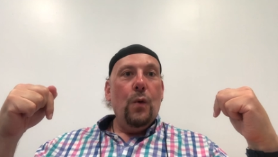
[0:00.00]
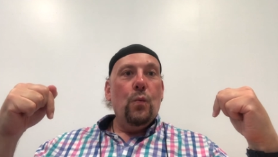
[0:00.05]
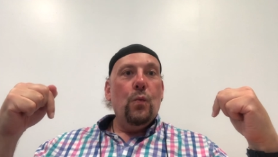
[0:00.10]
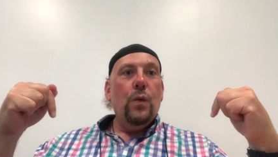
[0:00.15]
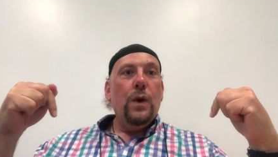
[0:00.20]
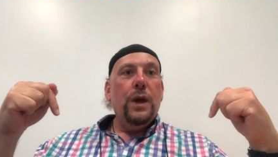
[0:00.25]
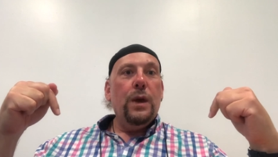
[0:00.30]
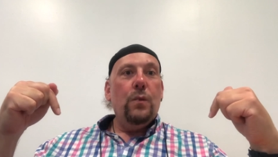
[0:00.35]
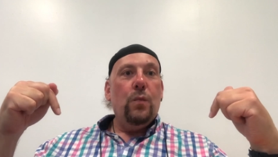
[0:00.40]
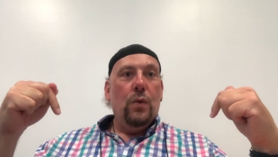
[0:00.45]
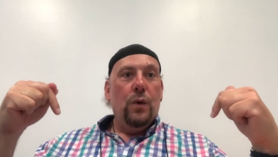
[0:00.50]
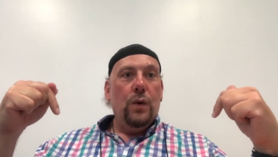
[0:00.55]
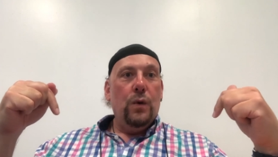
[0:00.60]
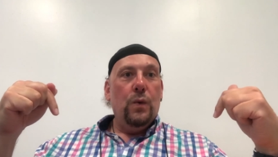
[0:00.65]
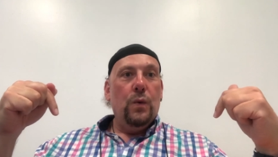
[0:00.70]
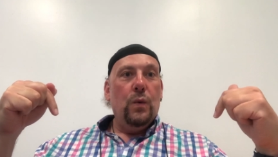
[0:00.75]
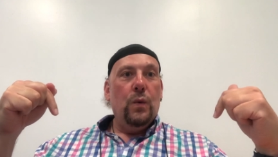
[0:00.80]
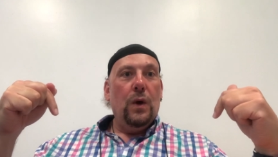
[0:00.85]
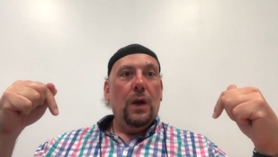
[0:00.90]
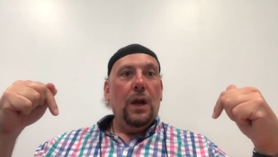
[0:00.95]
we
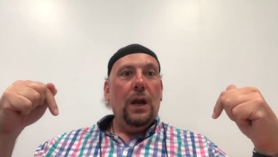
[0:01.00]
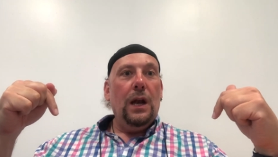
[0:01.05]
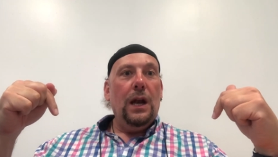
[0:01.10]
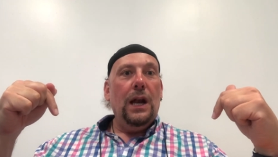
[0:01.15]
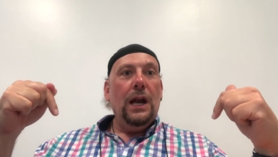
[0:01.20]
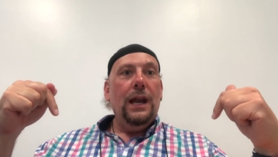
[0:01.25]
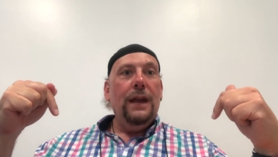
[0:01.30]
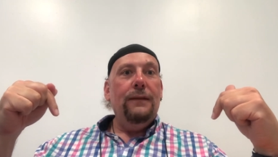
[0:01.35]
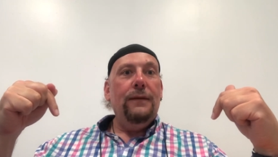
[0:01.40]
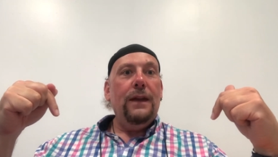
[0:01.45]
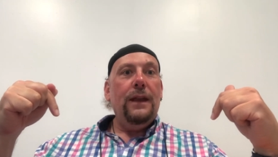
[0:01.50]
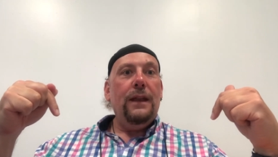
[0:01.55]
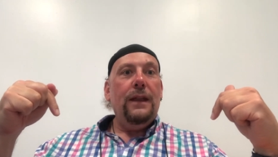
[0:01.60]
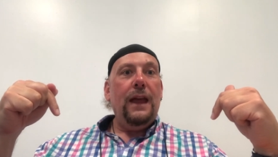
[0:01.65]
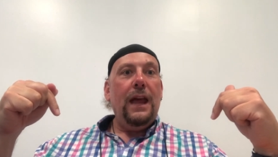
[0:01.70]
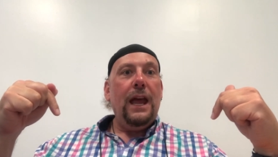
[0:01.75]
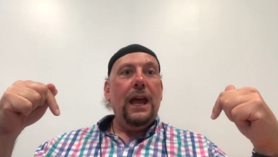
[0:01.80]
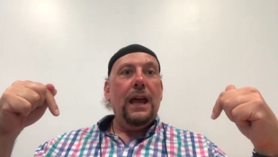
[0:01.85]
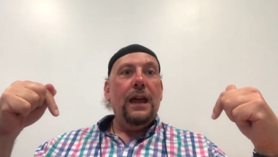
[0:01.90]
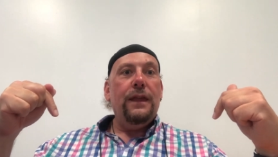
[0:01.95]
will leave it
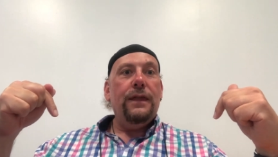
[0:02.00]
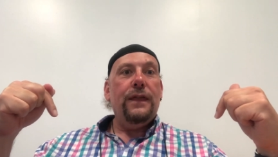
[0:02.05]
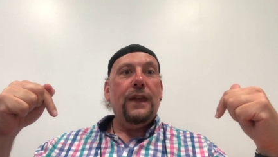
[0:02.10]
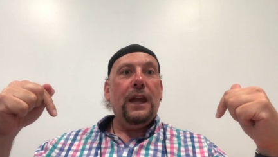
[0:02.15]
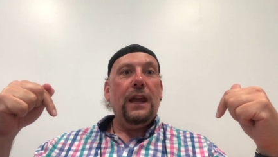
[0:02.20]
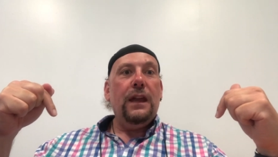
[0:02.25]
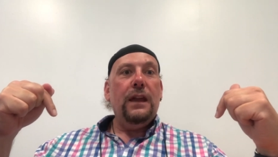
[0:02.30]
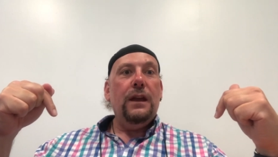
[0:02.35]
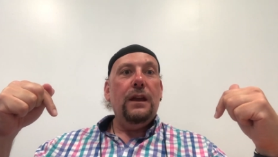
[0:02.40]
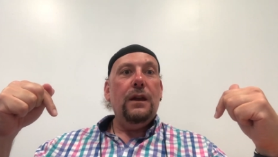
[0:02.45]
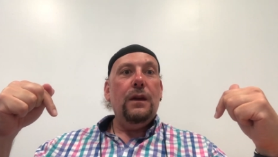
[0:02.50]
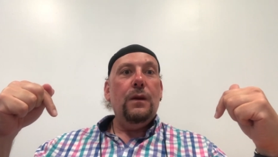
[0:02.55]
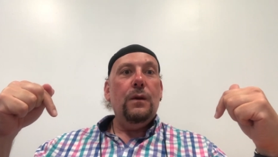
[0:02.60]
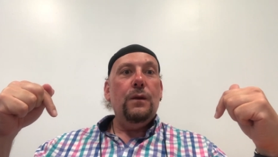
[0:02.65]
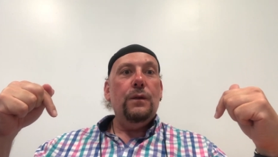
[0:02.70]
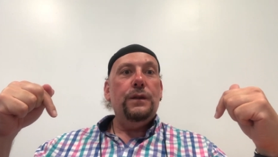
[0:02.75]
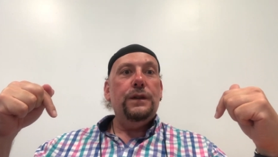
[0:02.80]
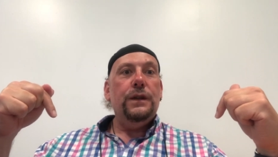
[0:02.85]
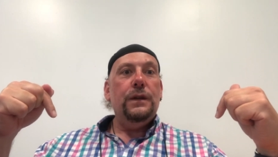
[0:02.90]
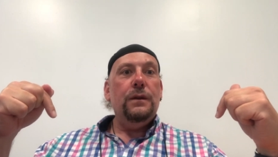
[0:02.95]
there. Thank
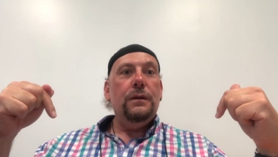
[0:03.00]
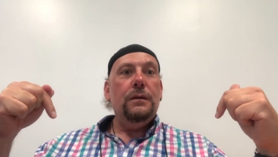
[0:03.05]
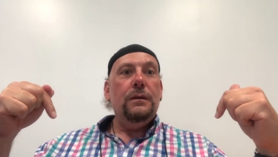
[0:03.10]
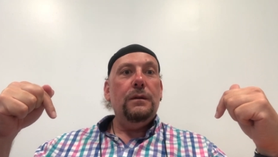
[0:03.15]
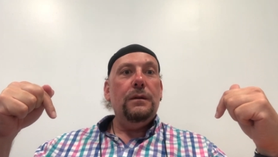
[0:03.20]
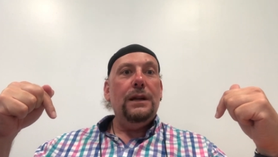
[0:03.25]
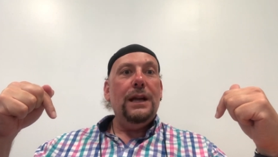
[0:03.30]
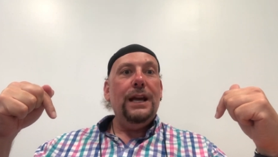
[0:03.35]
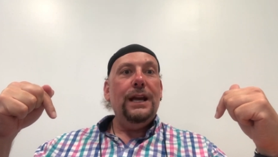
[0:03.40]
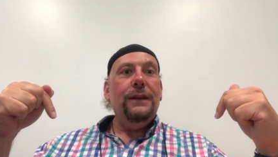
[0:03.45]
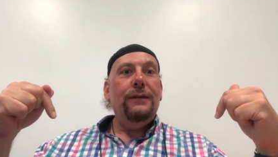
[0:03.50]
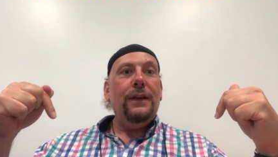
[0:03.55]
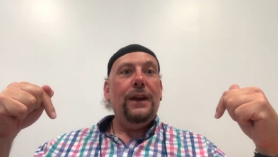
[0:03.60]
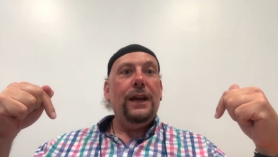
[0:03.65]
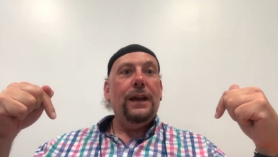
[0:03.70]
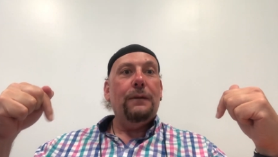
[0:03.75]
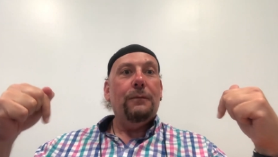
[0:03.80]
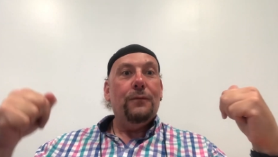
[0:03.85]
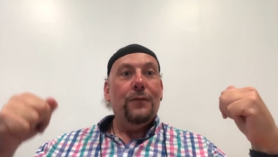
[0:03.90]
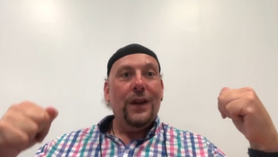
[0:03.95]
you to Lady
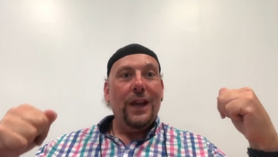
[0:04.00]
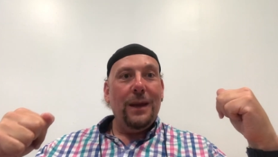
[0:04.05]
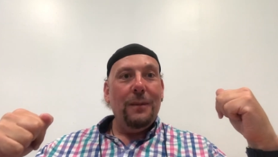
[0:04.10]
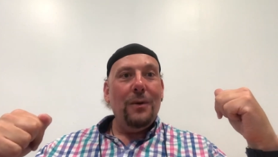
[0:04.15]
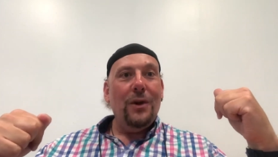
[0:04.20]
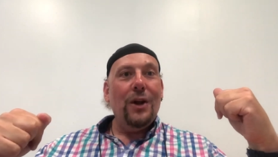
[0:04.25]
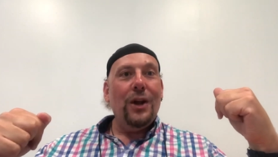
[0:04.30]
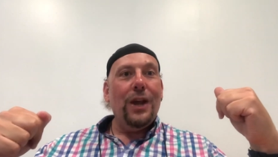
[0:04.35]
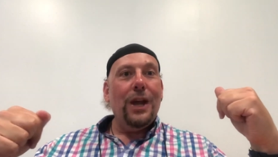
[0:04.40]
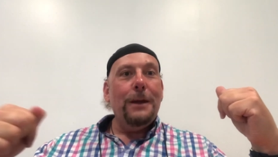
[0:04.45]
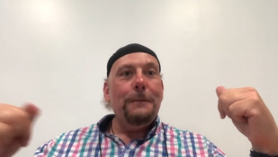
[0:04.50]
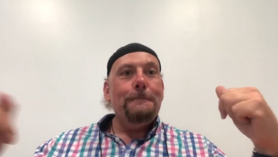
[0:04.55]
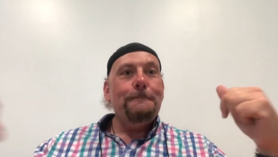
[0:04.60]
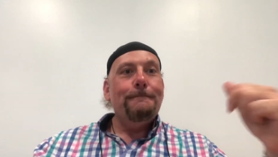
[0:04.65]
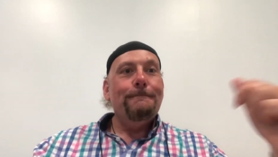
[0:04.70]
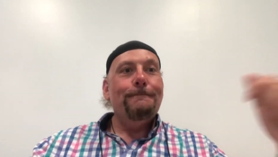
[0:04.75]
Venning. Rangi Marnier.